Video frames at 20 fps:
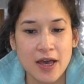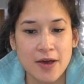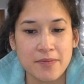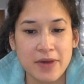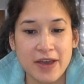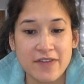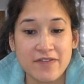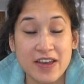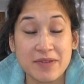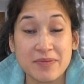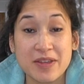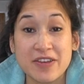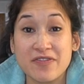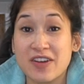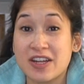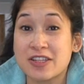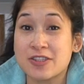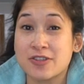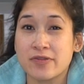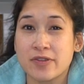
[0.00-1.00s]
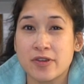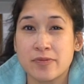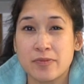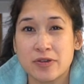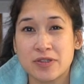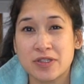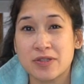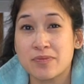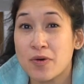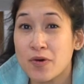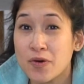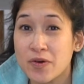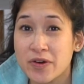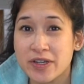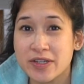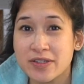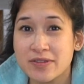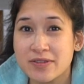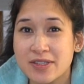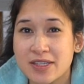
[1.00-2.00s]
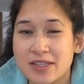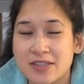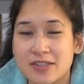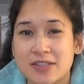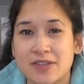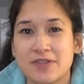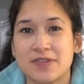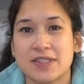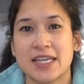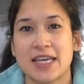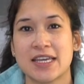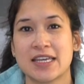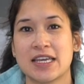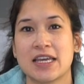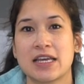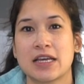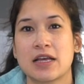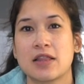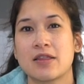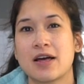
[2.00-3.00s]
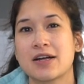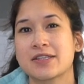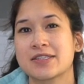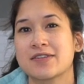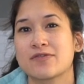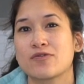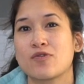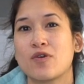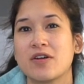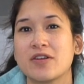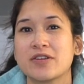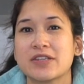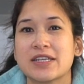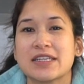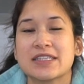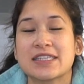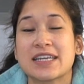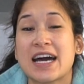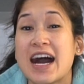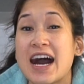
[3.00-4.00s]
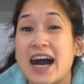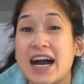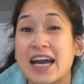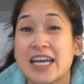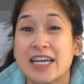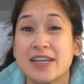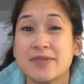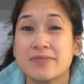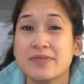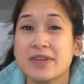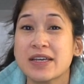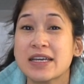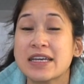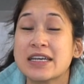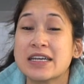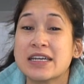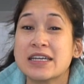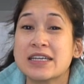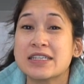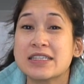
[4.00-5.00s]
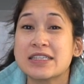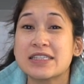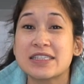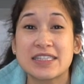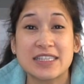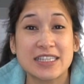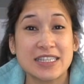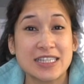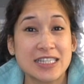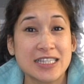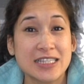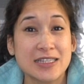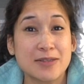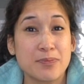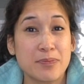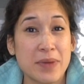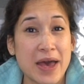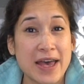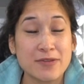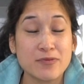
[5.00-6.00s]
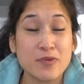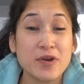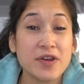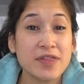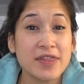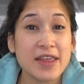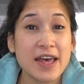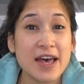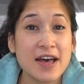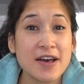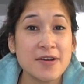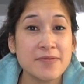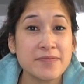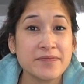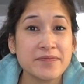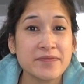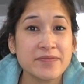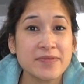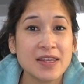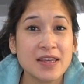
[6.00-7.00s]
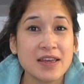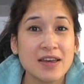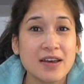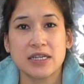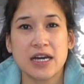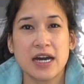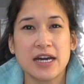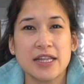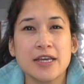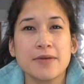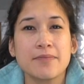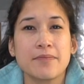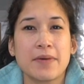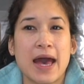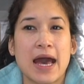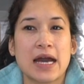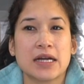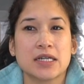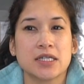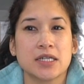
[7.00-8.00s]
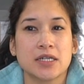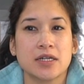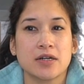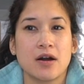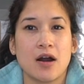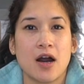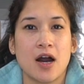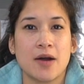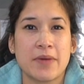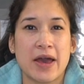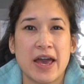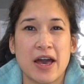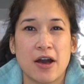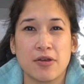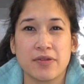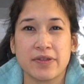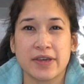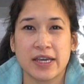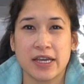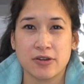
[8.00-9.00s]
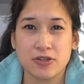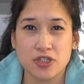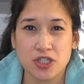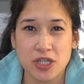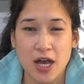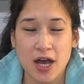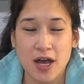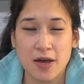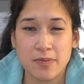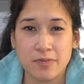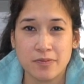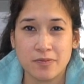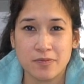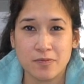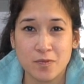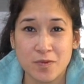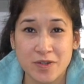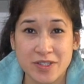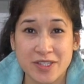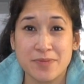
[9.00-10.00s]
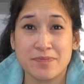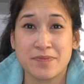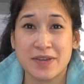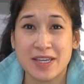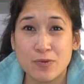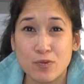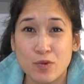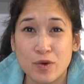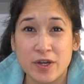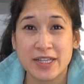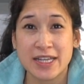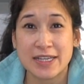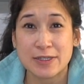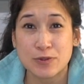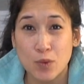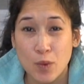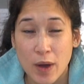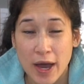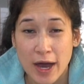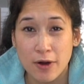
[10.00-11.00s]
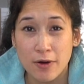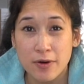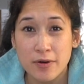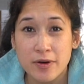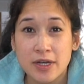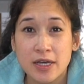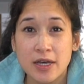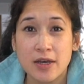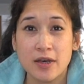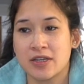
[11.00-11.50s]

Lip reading: My family and friends are the most important, so taking lots of quality time to spend with them. Cutting back on my healthcare job was a big win as well.